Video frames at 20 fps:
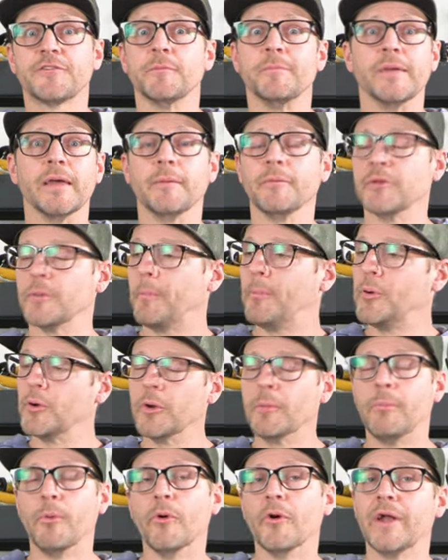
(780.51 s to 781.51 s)
to be able to put
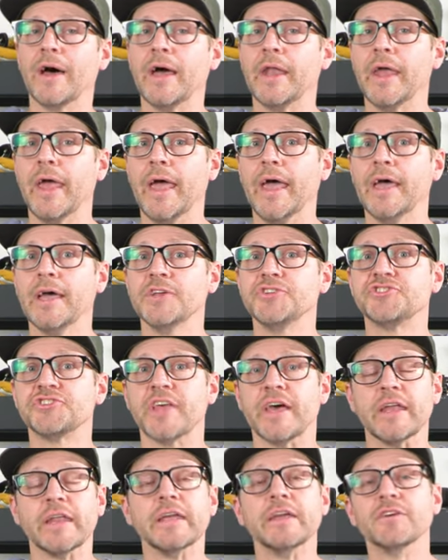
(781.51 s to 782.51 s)
a board on edge
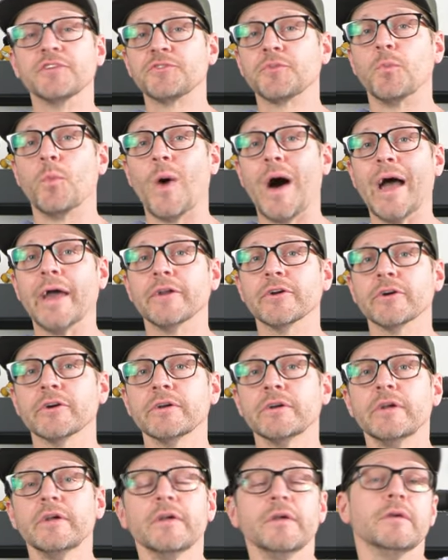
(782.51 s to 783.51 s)
that is
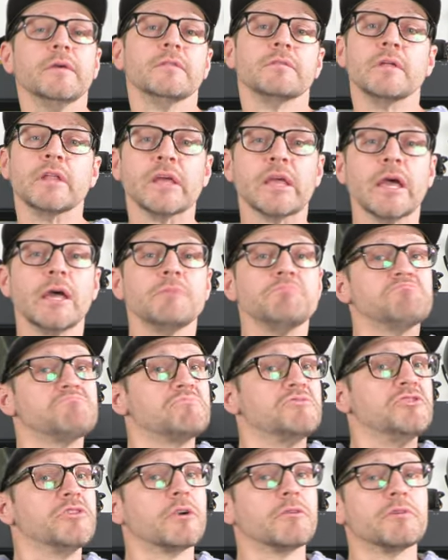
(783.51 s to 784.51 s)
wider, then again,
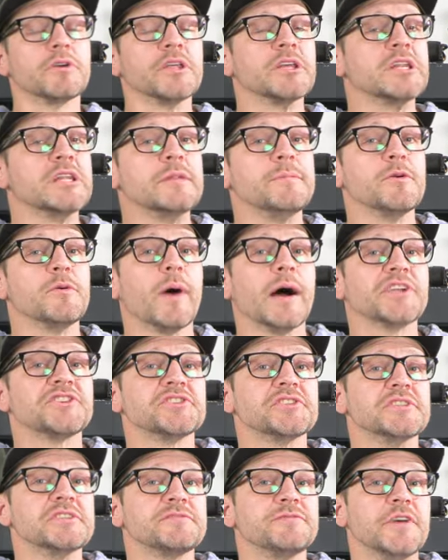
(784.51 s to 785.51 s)
you don't really need to be
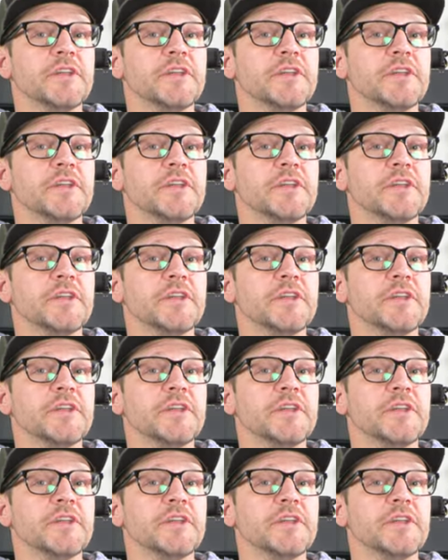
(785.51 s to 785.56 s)
watching this